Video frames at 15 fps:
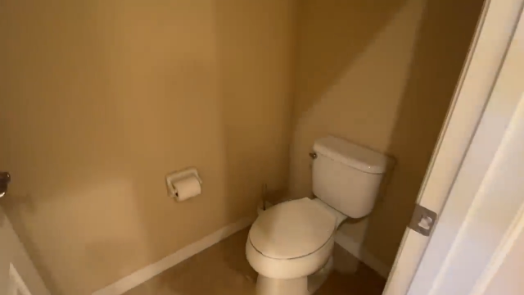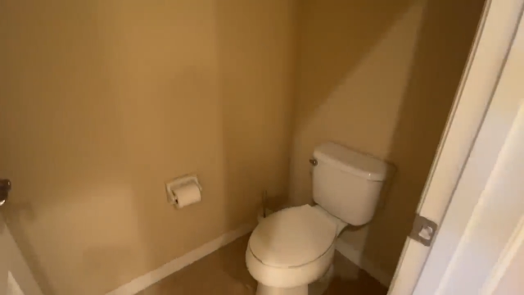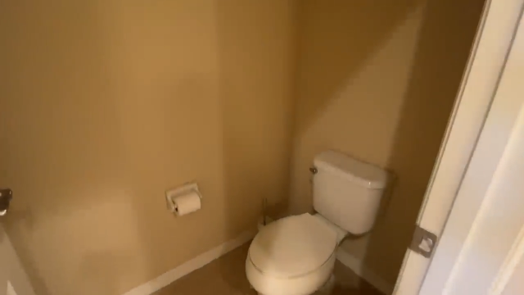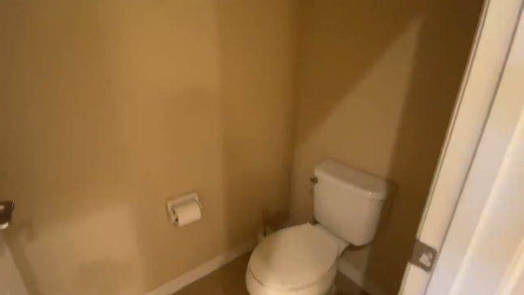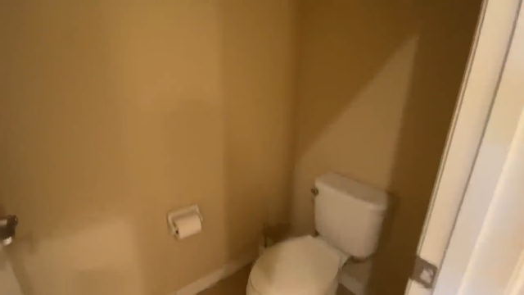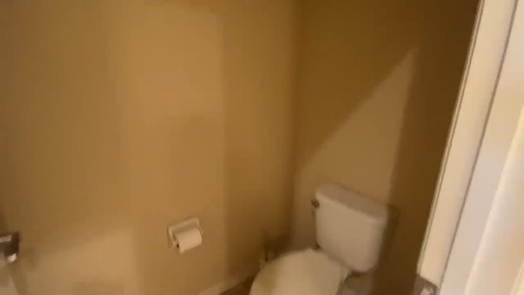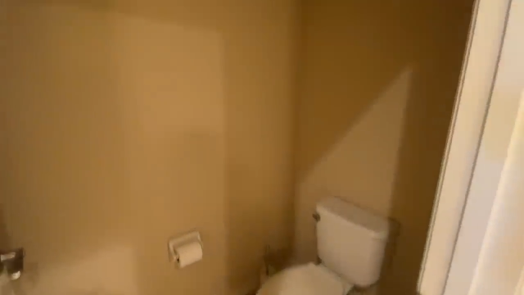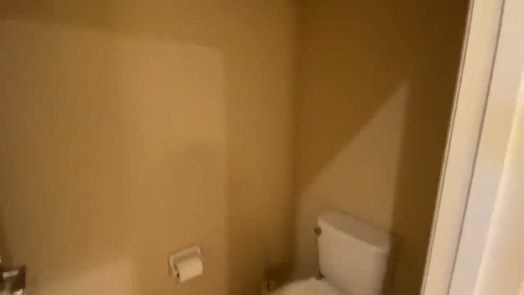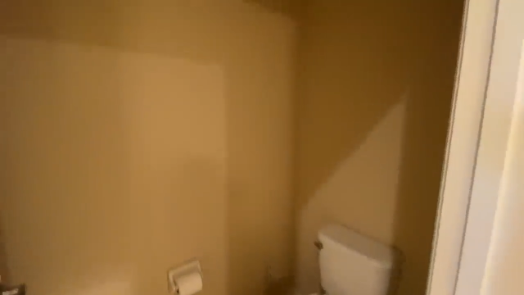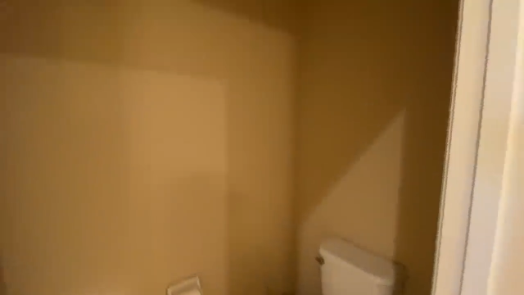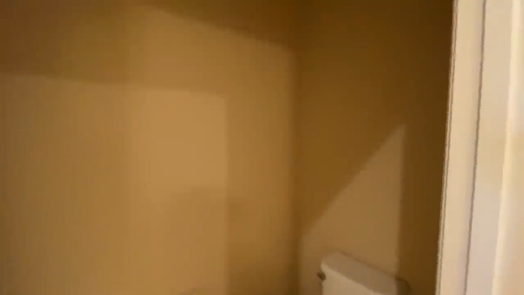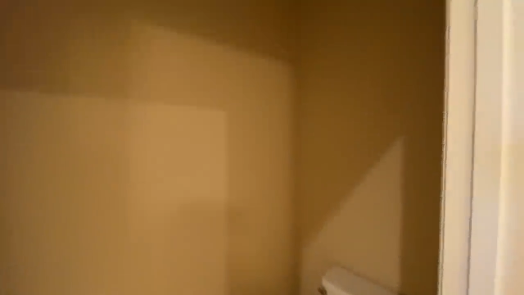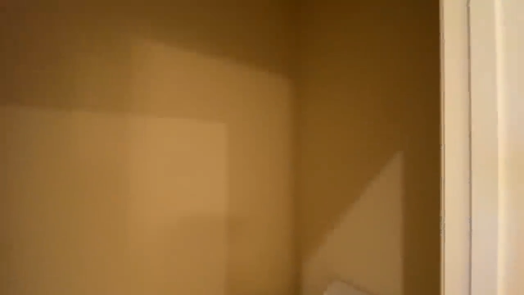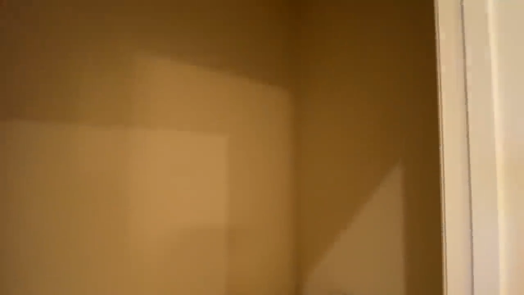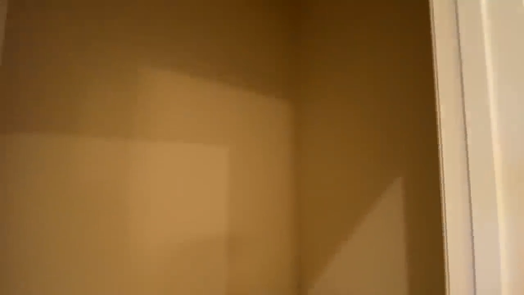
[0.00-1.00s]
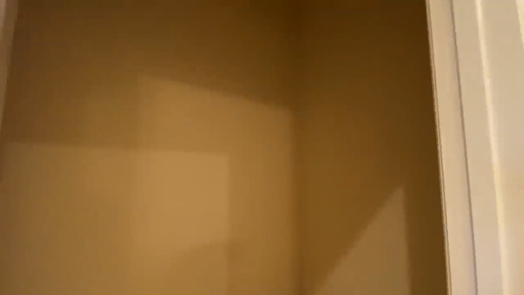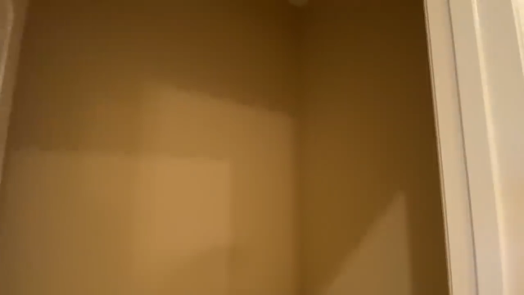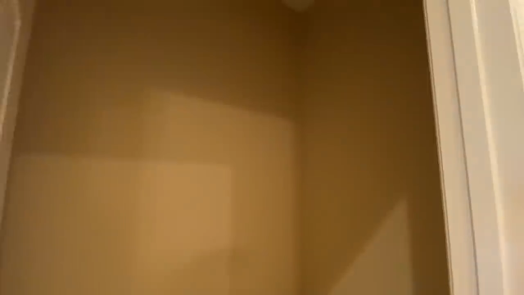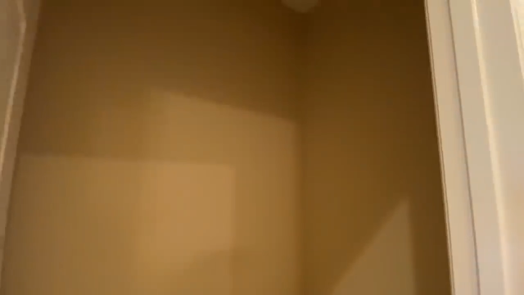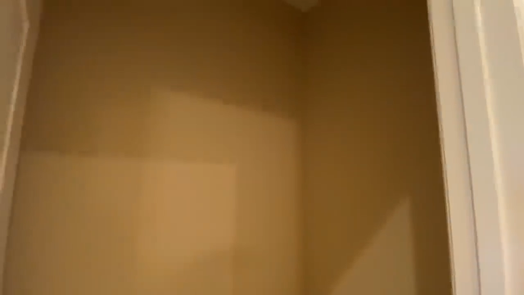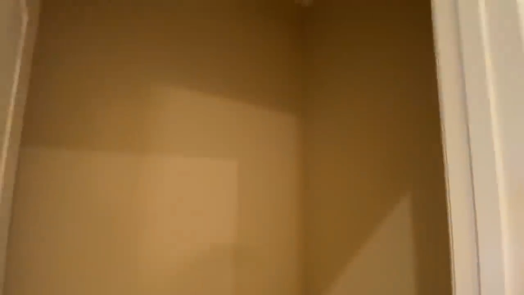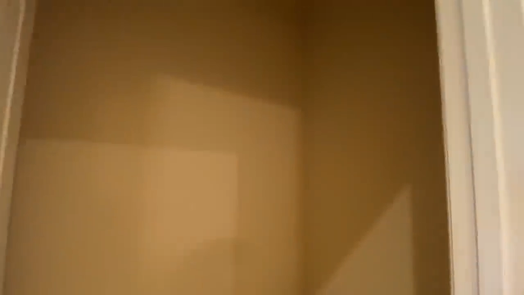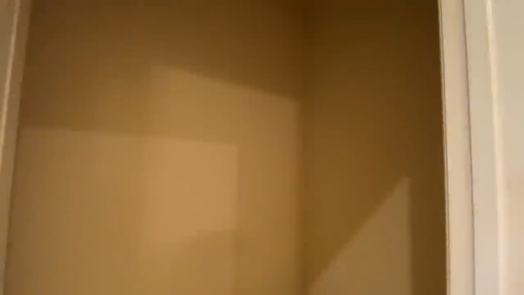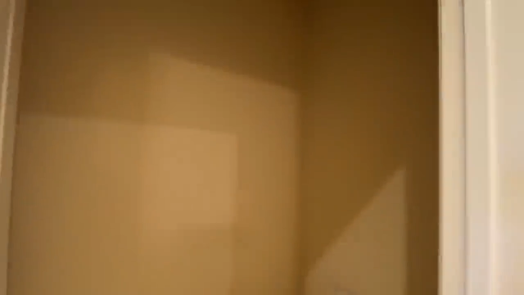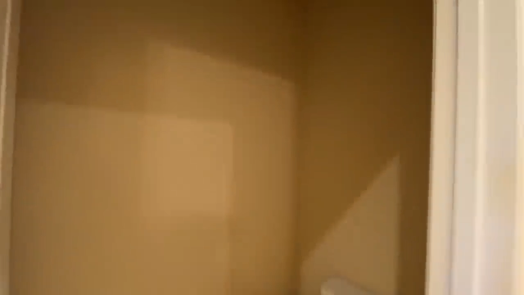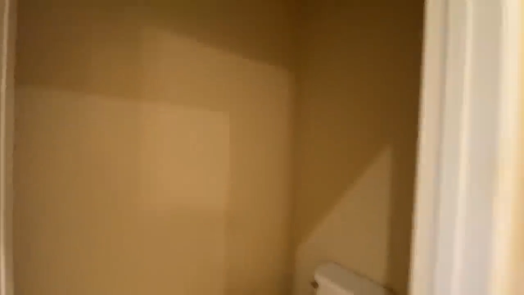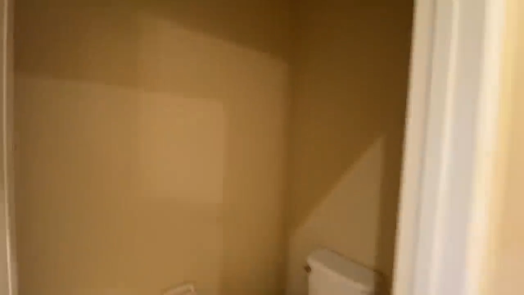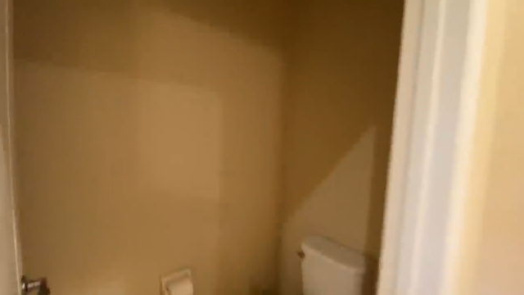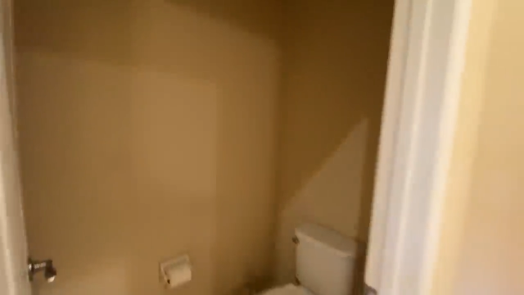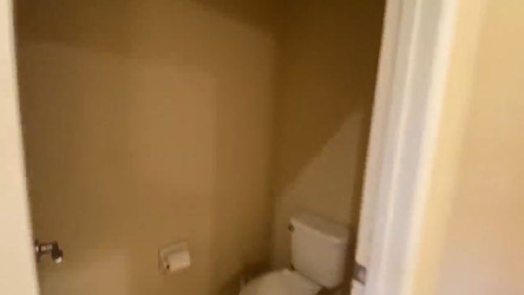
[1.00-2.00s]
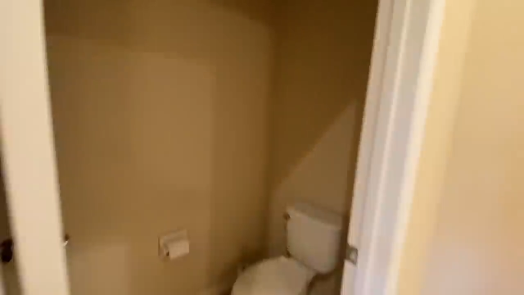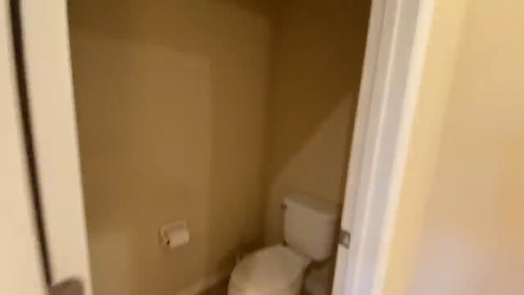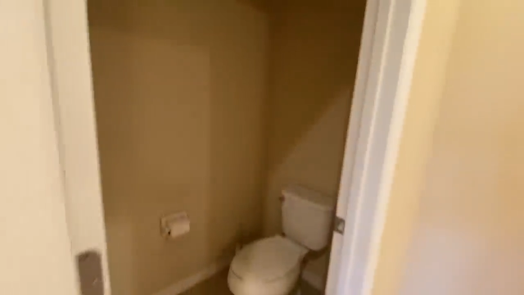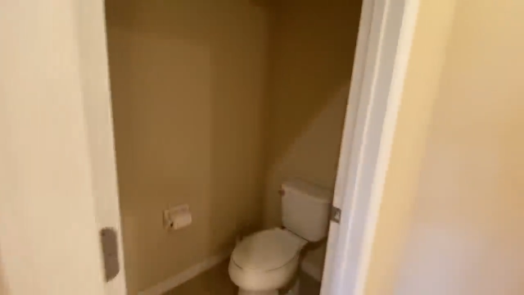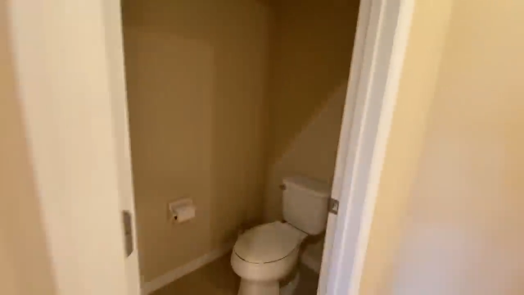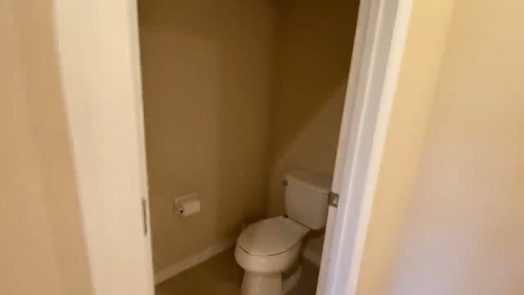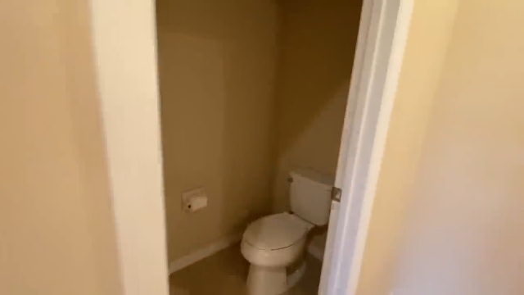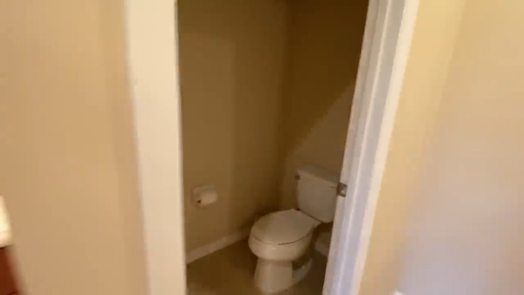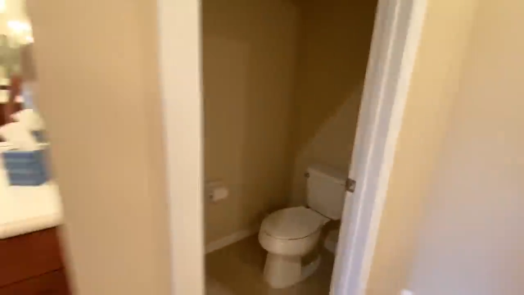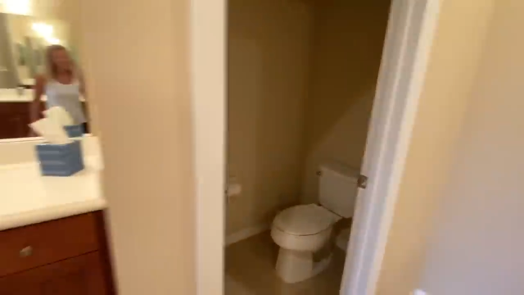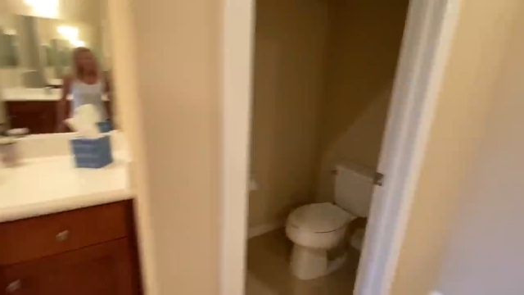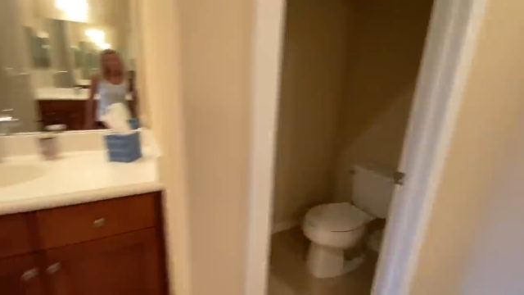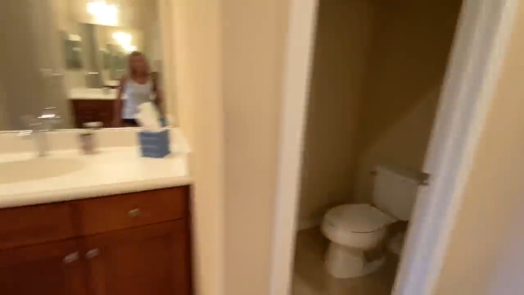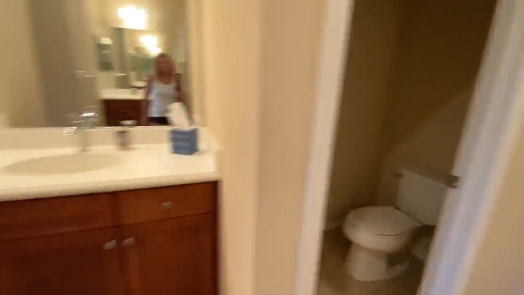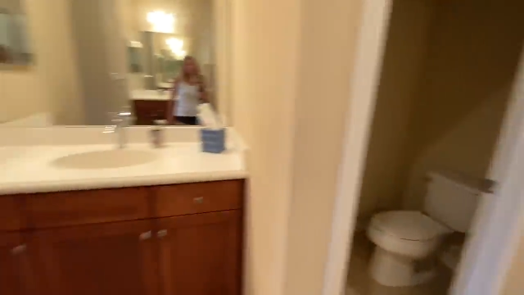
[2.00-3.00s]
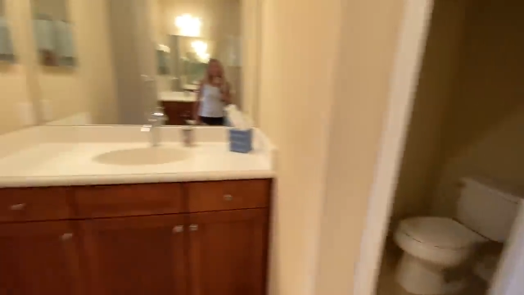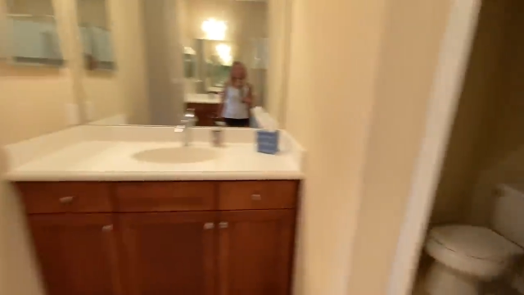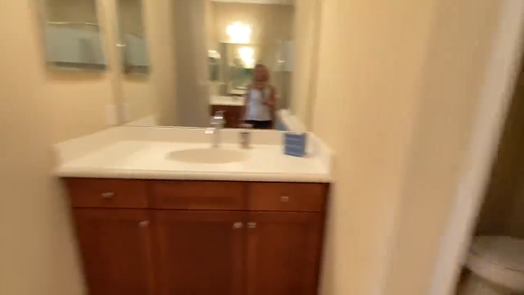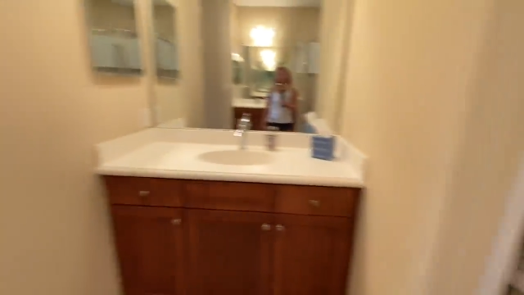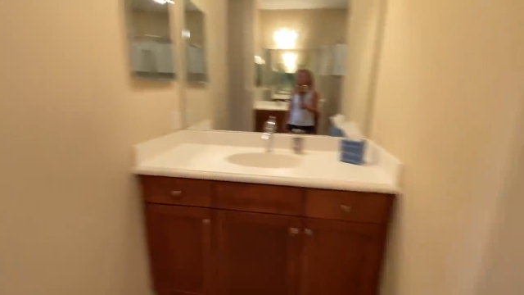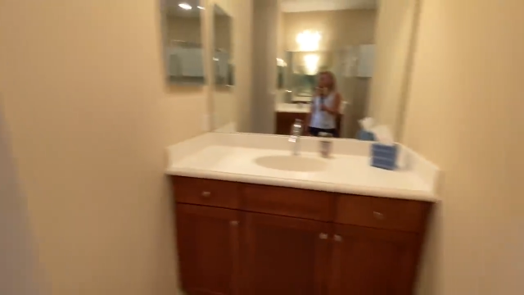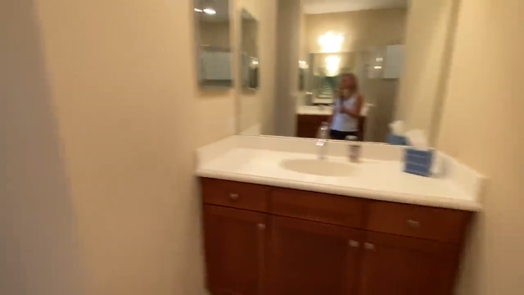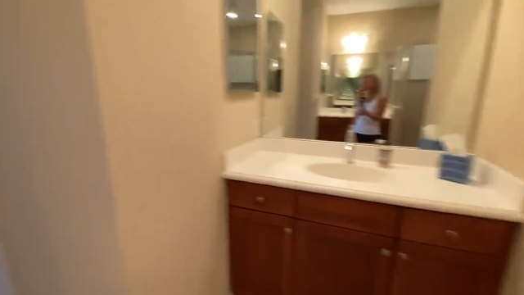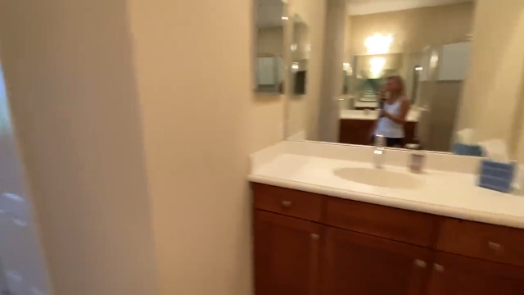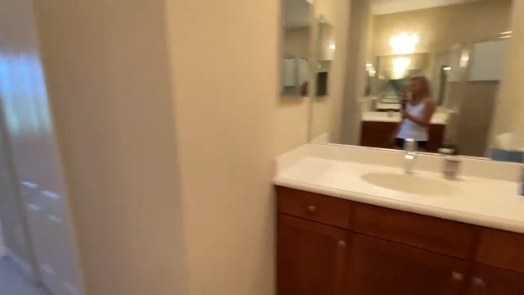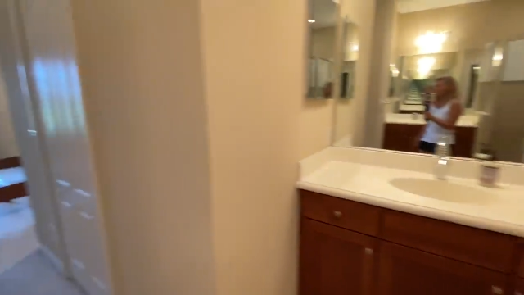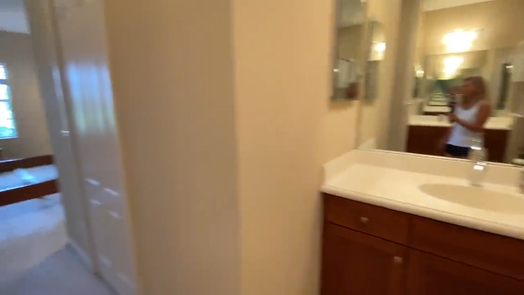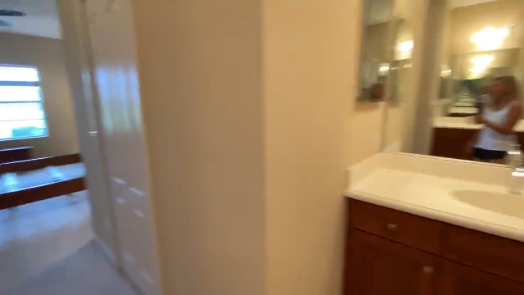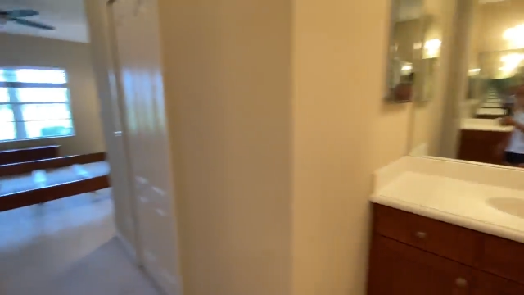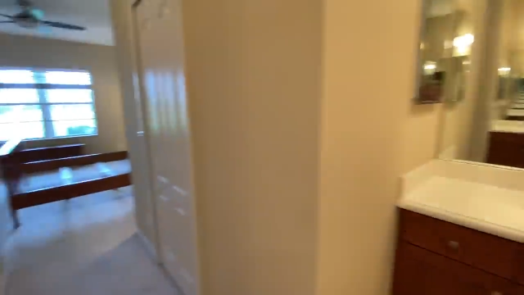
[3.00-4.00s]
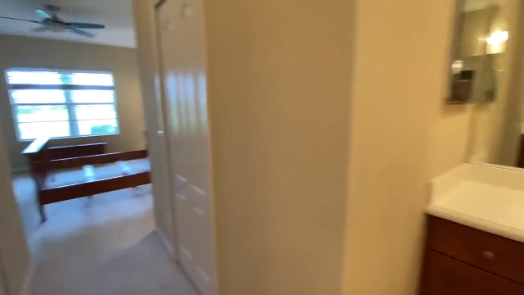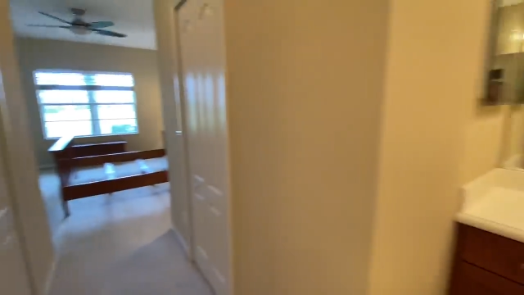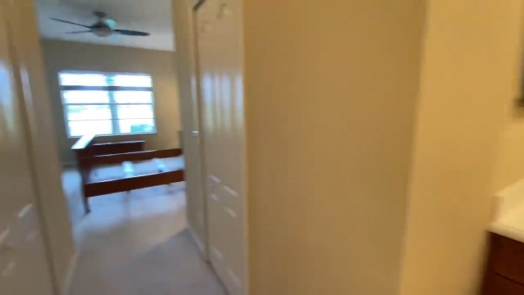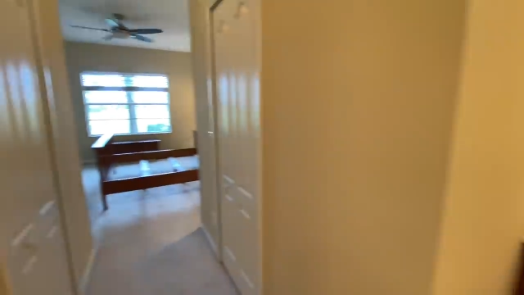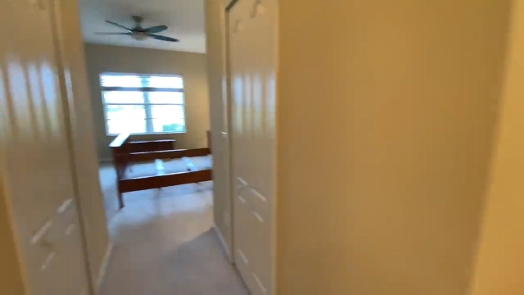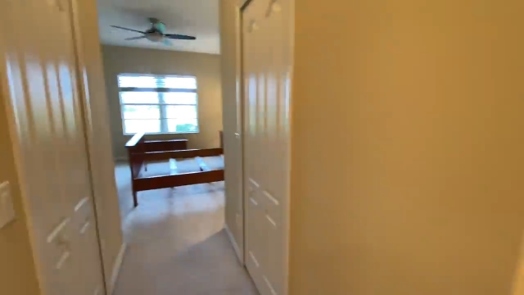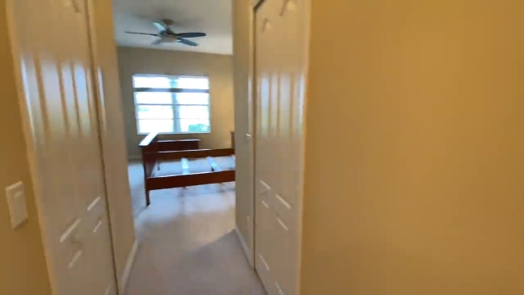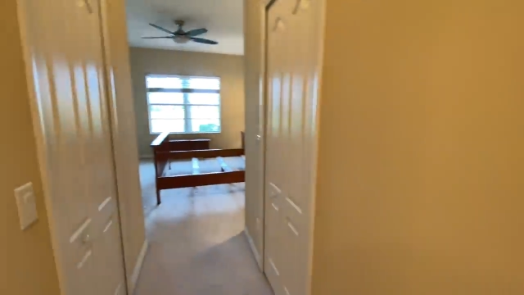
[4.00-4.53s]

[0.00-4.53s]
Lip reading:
(no speaker visible)